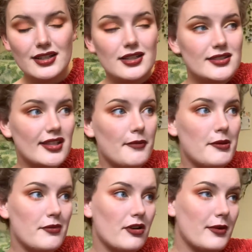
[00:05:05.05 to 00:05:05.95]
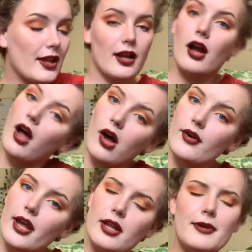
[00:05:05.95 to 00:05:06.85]
So that people can be like, oh
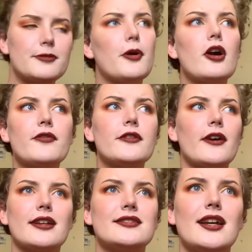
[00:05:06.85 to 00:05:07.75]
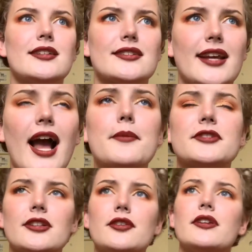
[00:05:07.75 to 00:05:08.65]
yeah, that makes perfect fucking sense. Like,
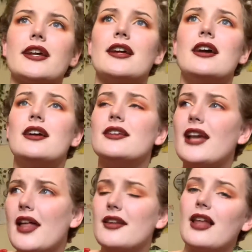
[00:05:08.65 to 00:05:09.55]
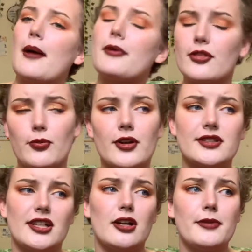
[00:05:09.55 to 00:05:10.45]
absolutely. Yeah, the labyrinth works
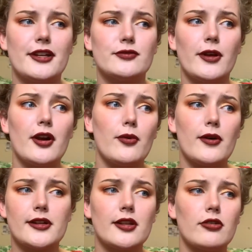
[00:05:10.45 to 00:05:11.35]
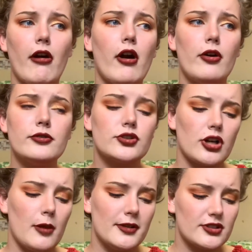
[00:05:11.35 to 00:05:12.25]
here because we are working through our own
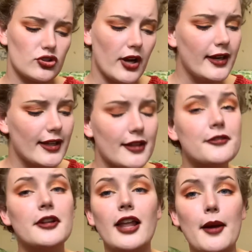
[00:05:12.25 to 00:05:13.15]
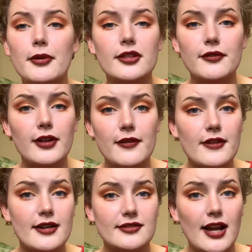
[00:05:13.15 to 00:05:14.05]
traumas and trying to get through the labyrinth of life
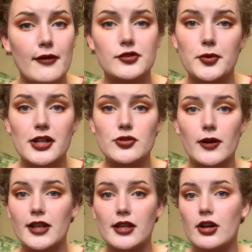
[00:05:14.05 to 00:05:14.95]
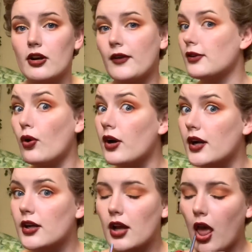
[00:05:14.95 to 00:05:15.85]
that is now in 2020, the year of our
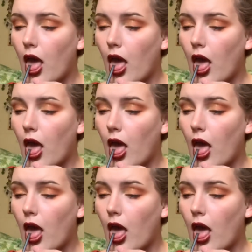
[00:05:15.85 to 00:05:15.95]
Lord.